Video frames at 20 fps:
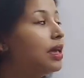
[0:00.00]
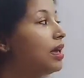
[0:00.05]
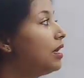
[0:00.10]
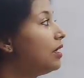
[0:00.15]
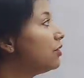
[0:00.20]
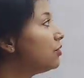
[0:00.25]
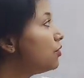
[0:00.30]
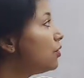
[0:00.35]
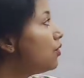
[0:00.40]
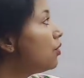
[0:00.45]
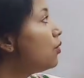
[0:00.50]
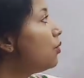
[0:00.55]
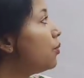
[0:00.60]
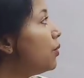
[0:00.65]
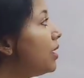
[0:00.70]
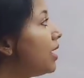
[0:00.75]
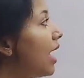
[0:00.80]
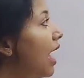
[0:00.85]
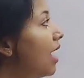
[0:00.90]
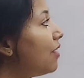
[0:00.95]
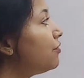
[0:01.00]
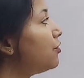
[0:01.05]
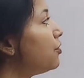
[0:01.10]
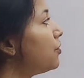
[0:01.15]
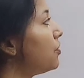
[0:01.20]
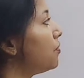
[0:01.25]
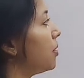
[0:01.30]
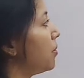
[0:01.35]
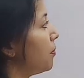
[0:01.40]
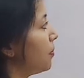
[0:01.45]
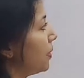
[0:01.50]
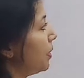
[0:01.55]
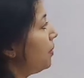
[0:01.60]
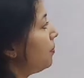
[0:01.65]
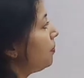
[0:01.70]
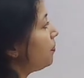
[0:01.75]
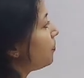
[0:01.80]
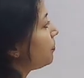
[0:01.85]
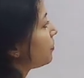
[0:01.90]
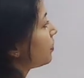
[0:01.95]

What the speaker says: So we have to remember